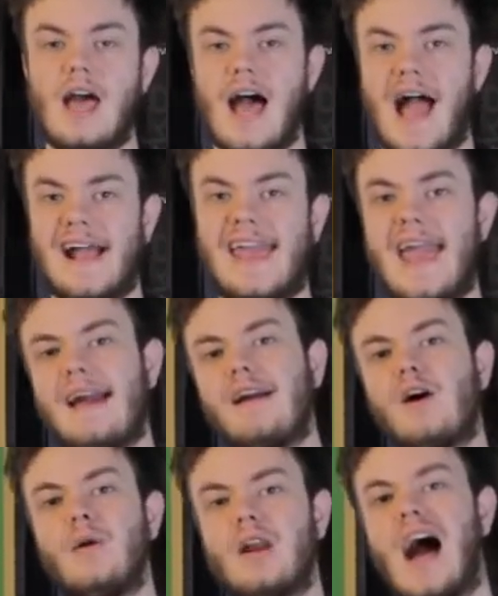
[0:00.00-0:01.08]
I can't
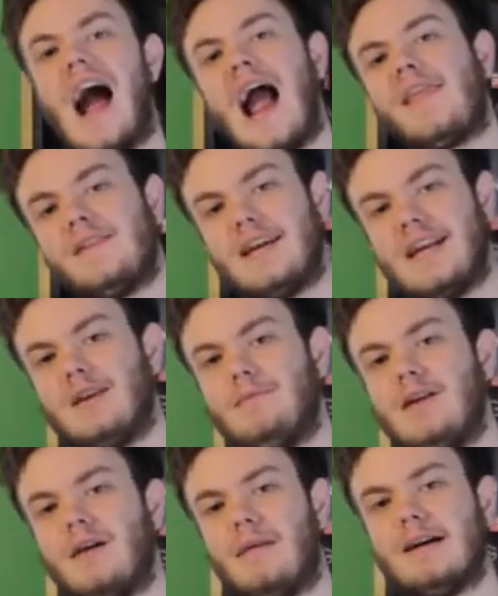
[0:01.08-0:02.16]
go any higher than
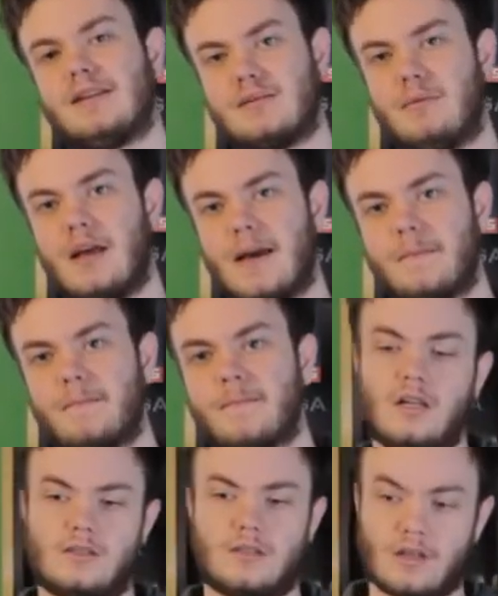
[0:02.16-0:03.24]
1080p on my display.
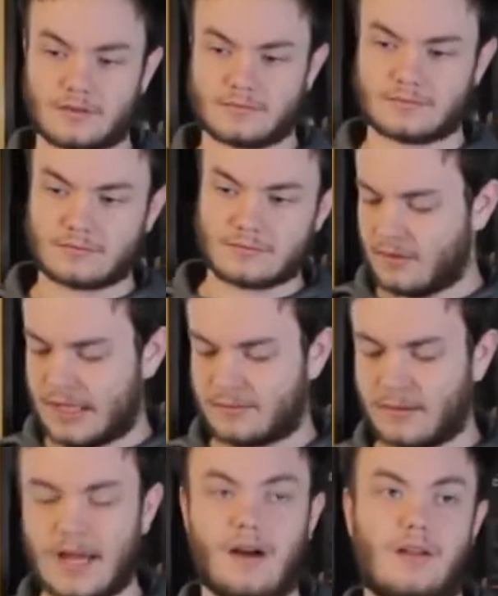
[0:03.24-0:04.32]
So that's
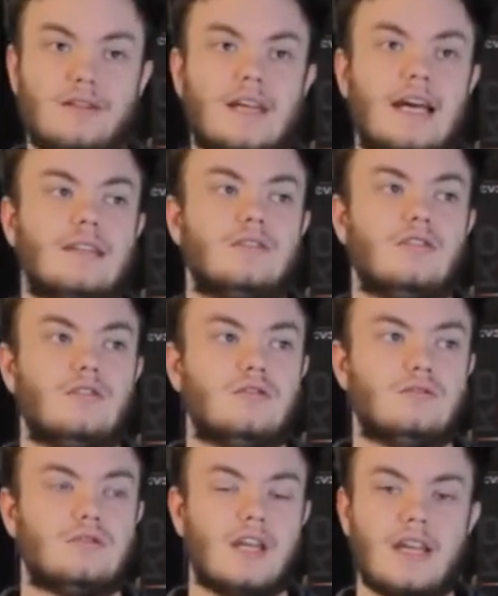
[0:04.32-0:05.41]
why I only
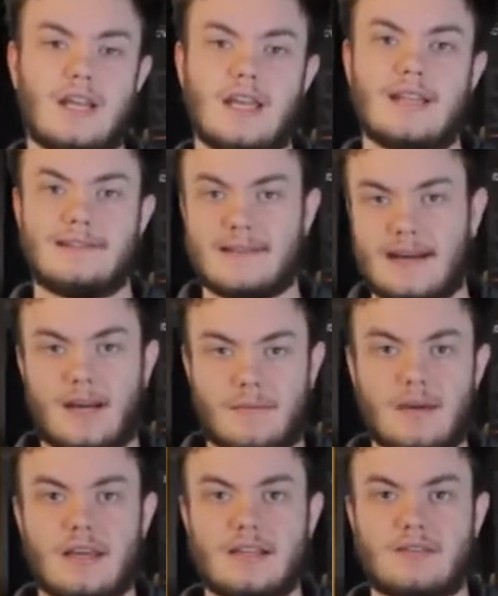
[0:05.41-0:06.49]
did it in
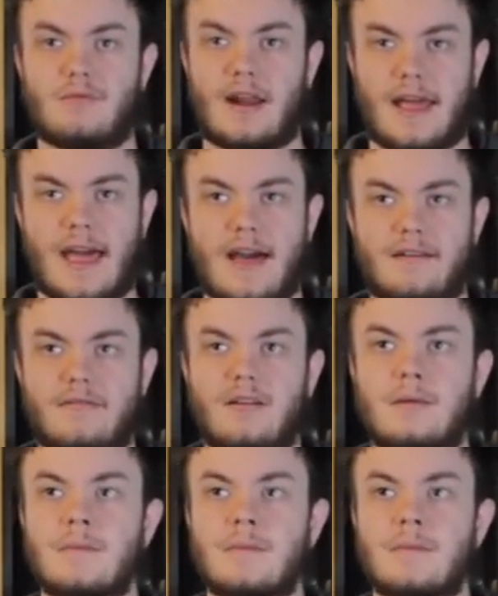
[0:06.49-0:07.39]
1080p. That's what I have.